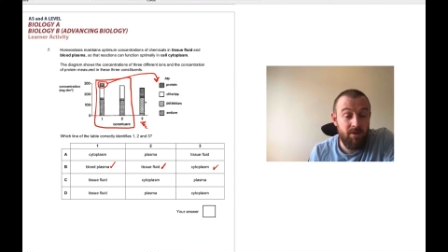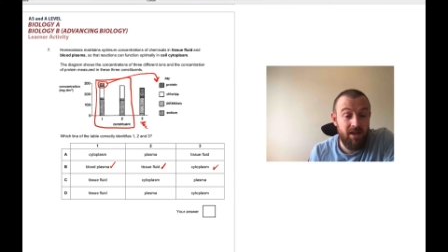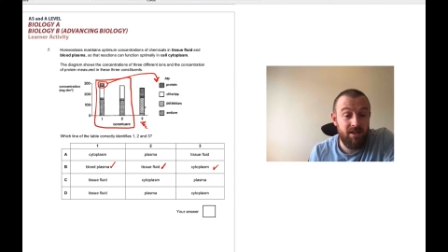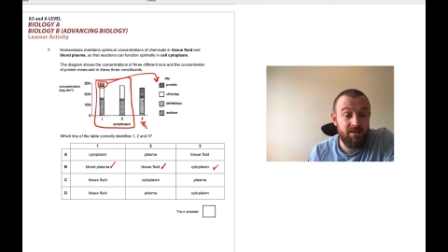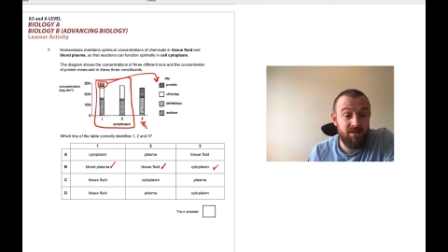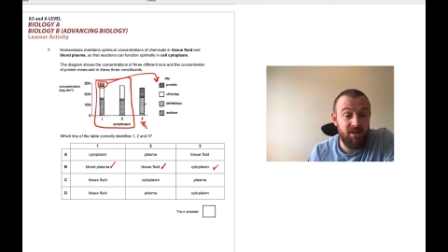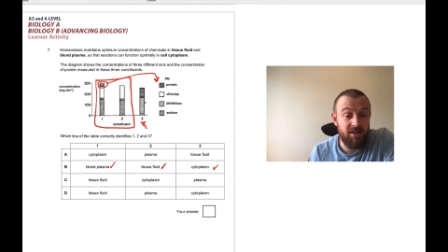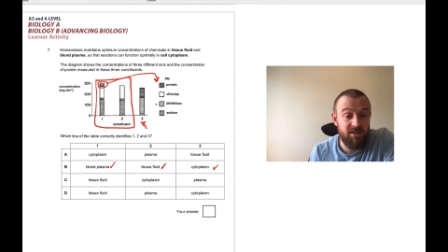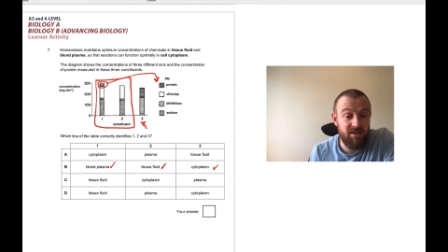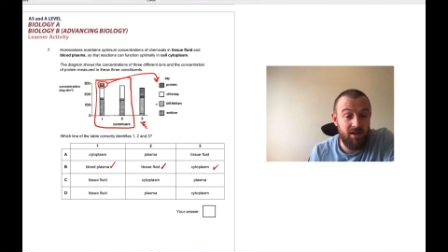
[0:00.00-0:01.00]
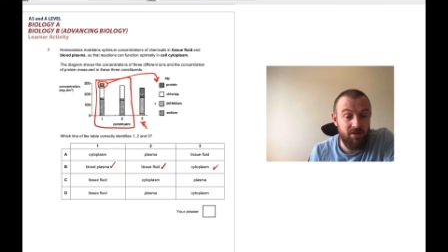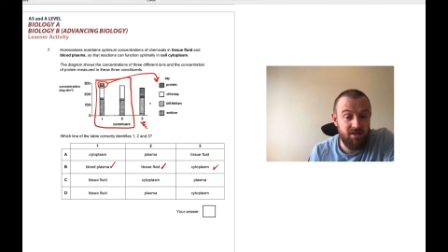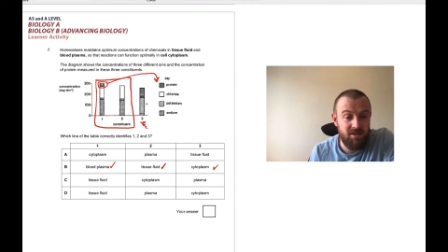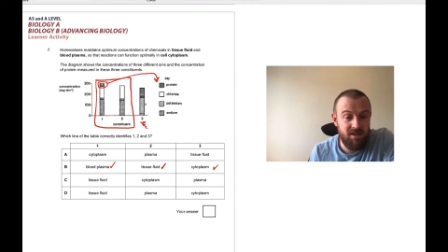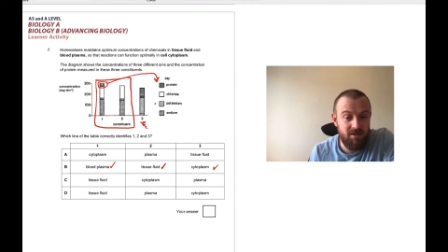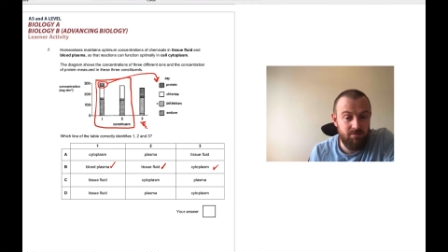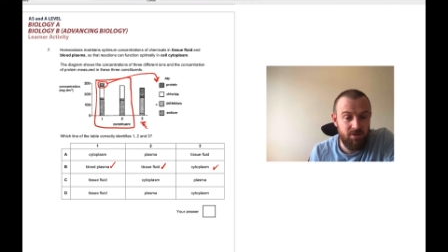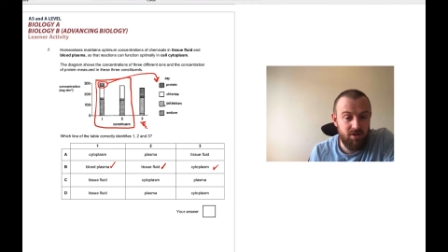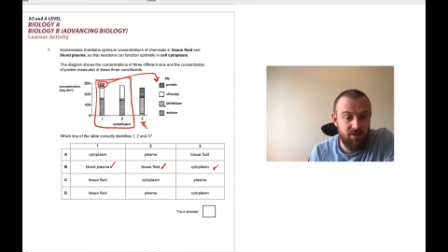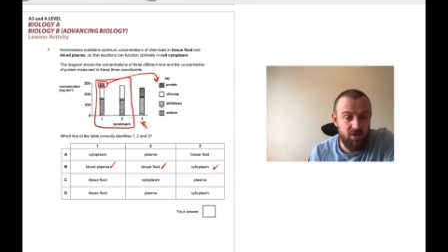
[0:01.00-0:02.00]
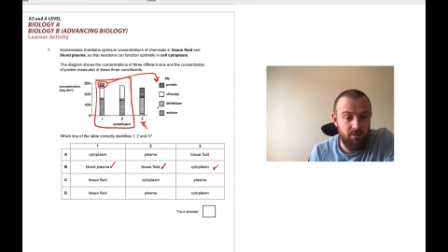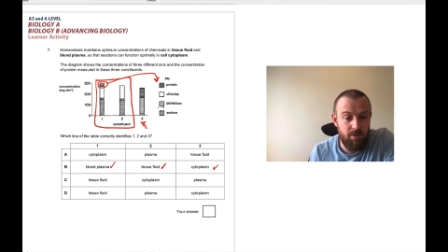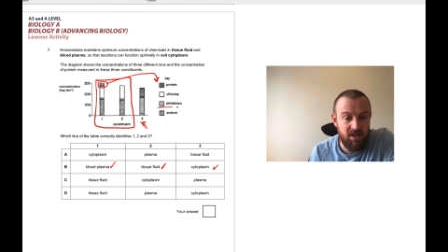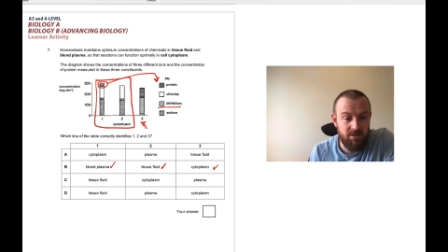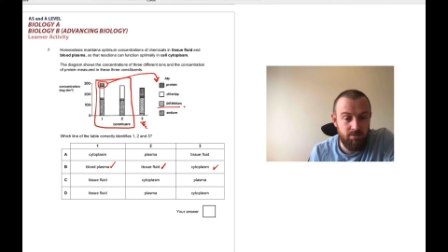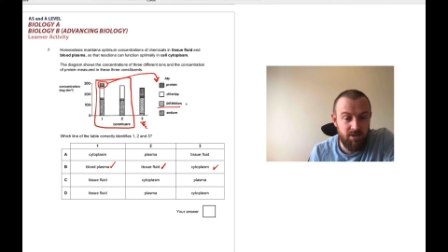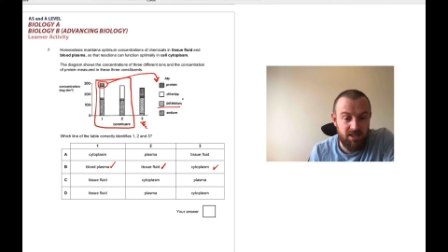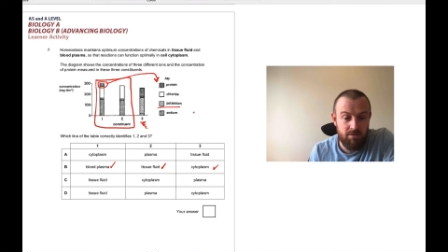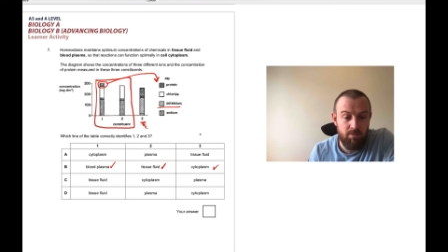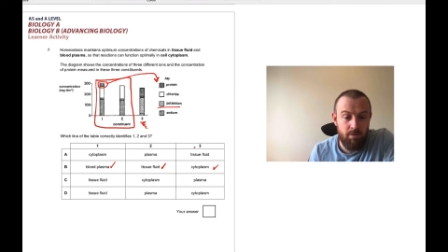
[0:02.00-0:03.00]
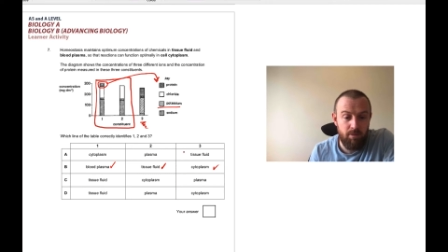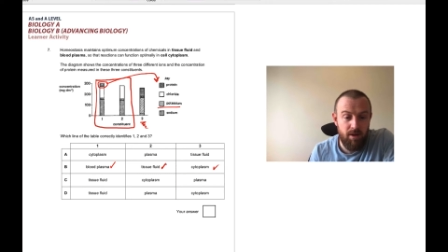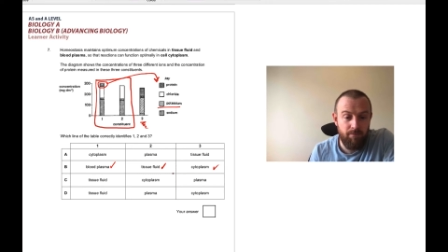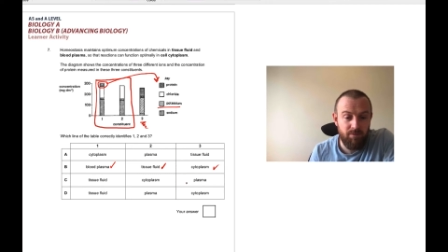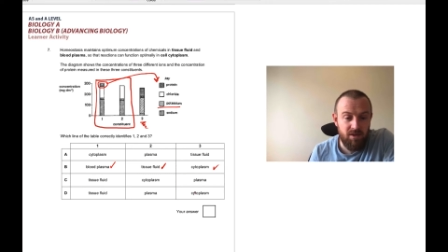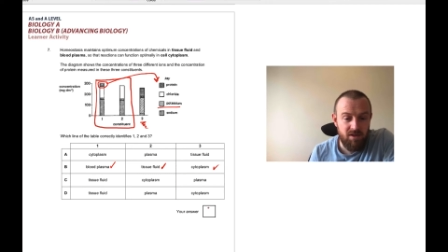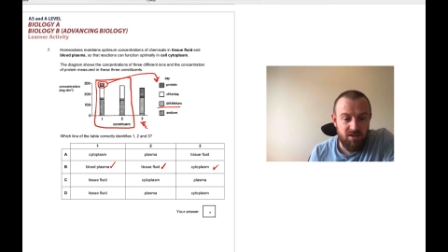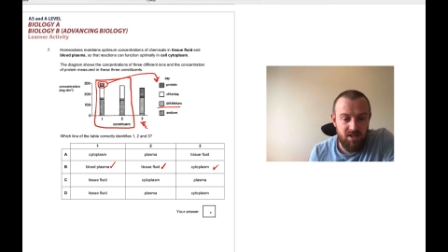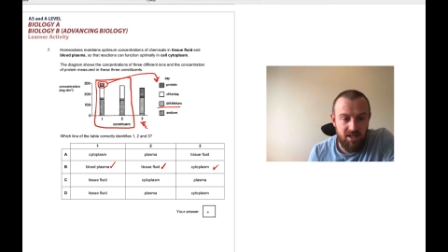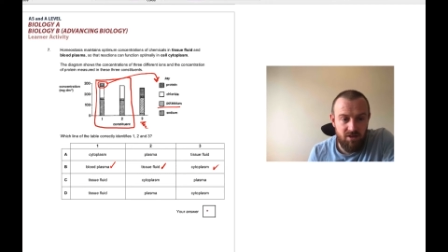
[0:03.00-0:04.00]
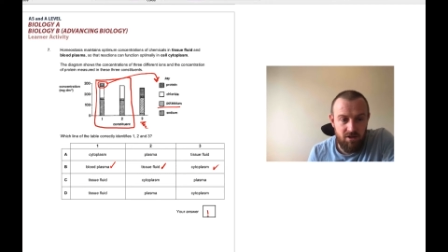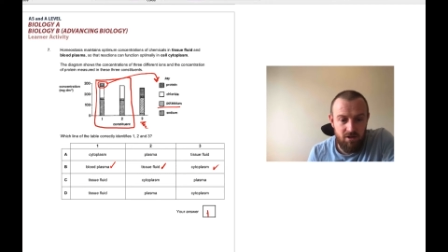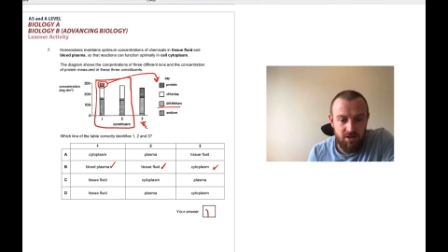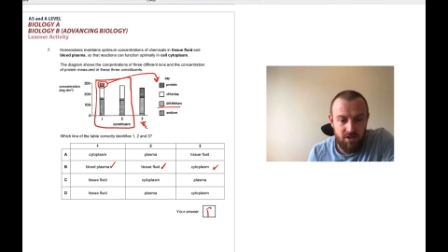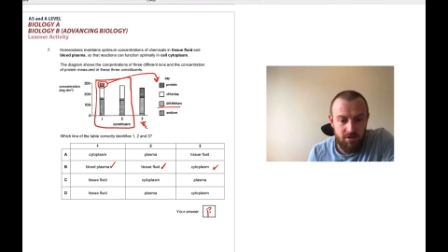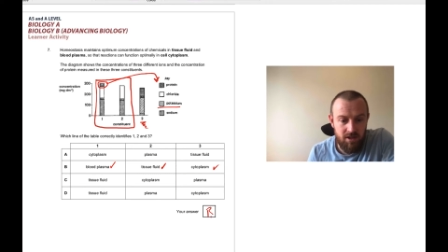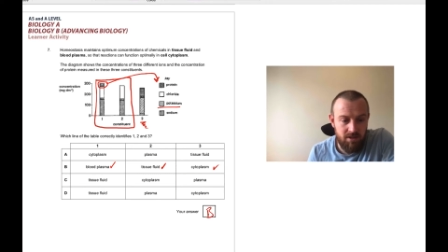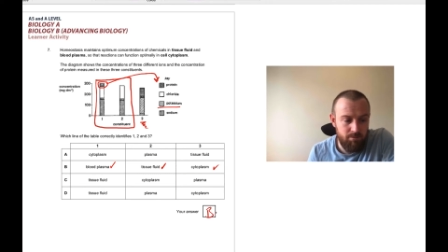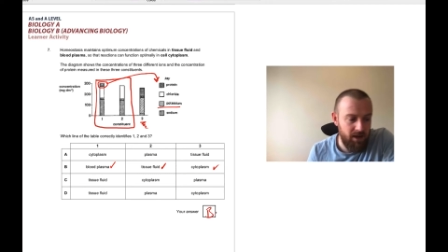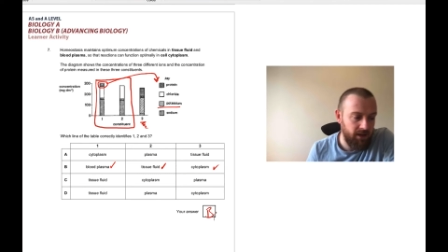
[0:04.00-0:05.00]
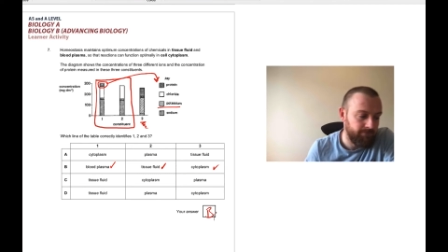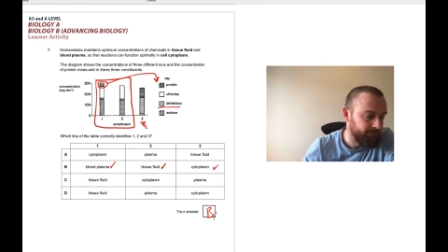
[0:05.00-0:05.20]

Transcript: inside the cell. This is the sodium-potassium pump there. So that's answer is B.